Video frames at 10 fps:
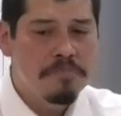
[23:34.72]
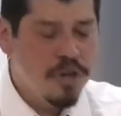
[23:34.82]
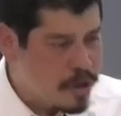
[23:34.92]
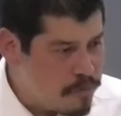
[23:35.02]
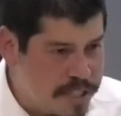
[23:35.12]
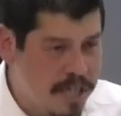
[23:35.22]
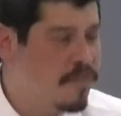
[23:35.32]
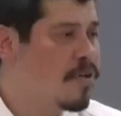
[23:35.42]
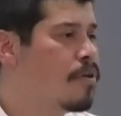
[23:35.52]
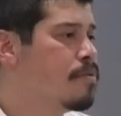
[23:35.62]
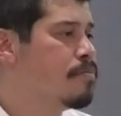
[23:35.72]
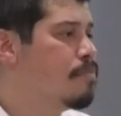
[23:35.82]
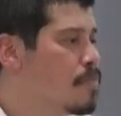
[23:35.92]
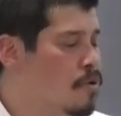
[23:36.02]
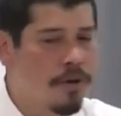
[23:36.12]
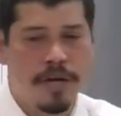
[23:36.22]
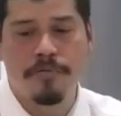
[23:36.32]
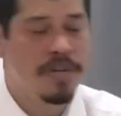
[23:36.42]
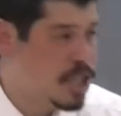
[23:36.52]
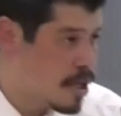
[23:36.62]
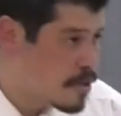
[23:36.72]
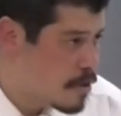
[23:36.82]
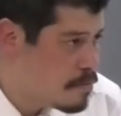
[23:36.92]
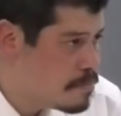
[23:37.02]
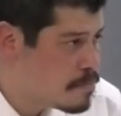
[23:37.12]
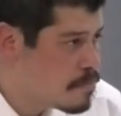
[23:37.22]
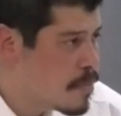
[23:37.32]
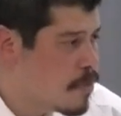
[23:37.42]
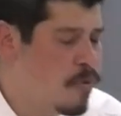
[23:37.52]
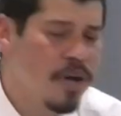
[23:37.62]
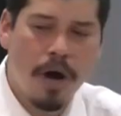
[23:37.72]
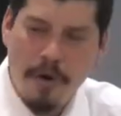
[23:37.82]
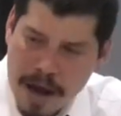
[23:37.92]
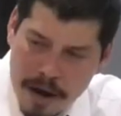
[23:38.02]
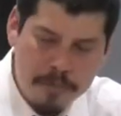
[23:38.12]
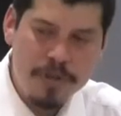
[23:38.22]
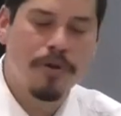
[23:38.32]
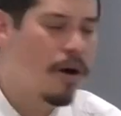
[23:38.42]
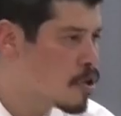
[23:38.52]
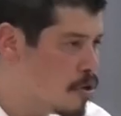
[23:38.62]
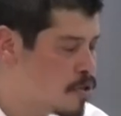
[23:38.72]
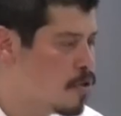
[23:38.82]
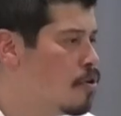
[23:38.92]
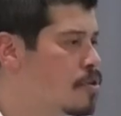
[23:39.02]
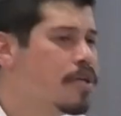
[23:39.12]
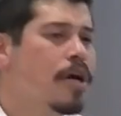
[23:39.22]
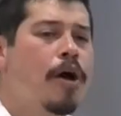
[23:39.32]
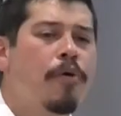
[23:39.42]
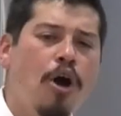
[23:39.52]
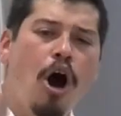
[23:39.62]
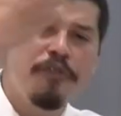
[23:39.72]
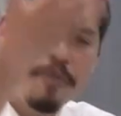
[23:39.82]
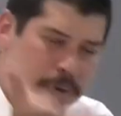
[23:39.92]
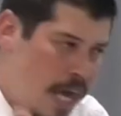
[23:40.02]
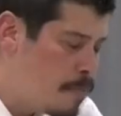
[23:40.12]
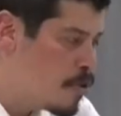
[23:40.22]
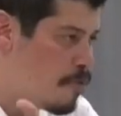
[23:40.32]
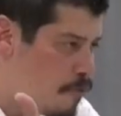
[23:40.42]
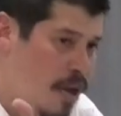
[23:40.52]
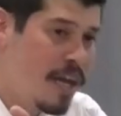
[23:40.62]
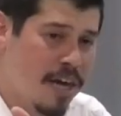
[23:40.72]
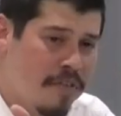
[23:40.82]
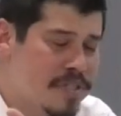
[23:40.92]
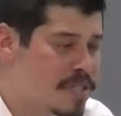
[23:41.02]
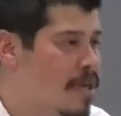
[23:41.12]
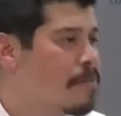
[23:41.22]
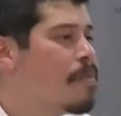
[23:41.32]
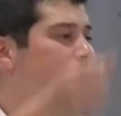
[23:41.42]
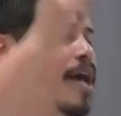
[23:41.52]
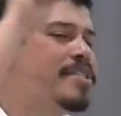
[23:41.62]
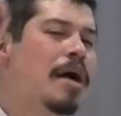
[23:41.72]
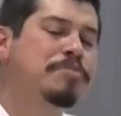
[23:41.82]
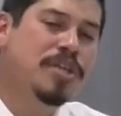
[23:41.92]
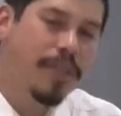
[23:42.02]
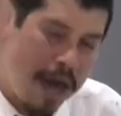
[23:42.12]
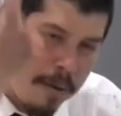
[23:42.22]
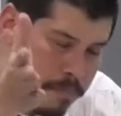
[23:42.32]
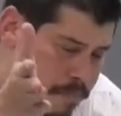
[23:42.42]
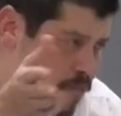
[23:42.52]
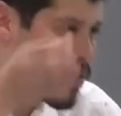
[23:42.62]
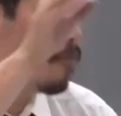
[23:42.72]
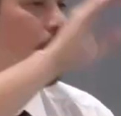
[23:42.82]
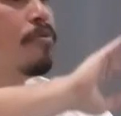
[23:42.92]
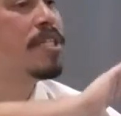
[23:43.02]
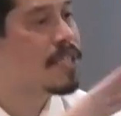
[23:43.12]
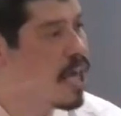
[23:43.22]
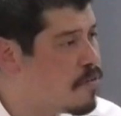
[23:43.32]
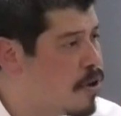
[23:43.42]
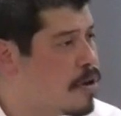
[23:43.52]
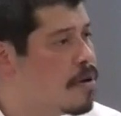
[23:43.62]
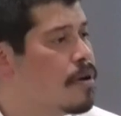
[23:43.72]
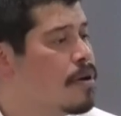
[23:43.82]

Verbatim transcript: you can receive it or you can reject it. We go out, we knock those doors, we offer people the free gifts. It's up to them if they want to receive it